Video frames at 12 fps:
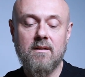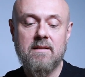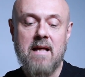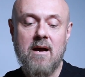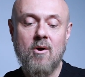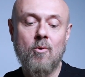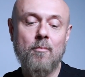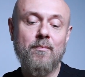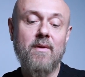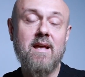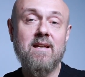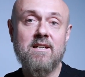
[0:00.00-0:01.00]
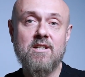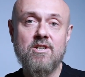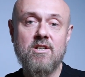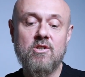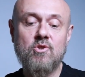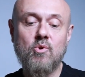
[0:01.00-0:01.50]
Now, in
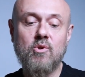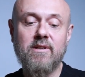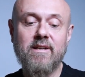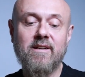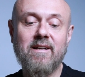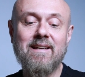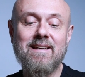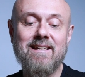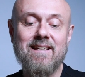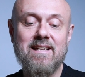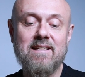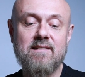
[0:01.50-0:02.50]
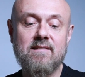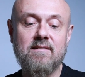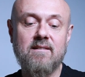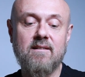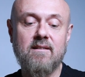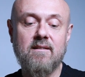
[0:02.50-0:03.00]
addition to clearing heat
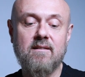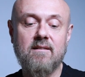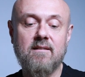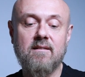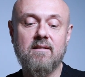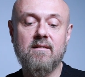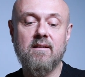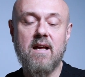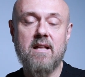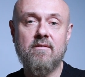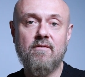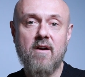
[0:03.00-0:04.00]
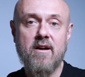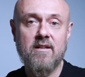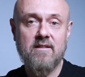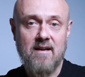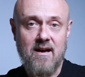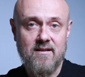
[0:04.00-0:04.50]
and
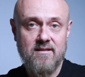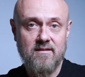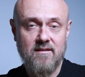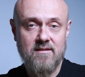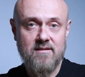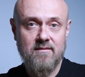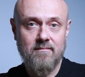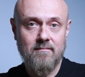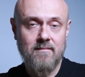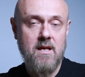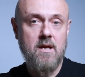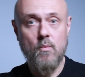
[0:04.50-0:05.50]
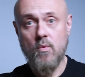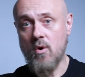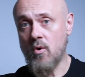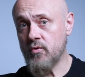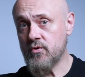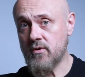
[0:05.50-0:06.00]
fire toxins, we
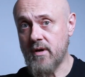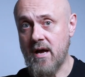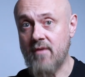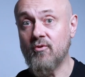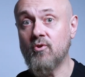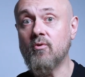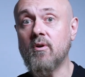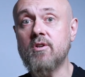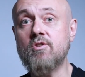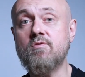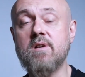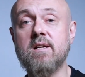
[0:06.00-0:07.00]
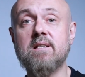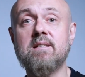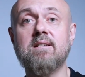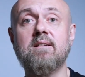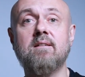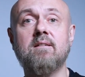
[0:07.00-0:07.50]
also have to
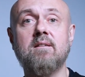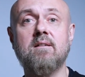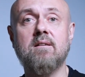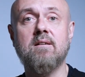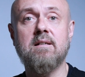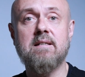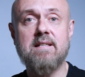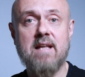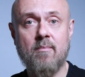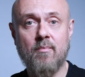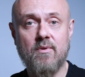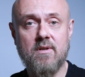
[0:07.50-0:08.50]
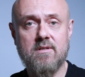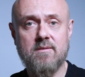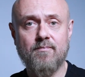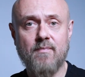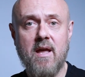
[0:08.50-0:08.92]
address dampness.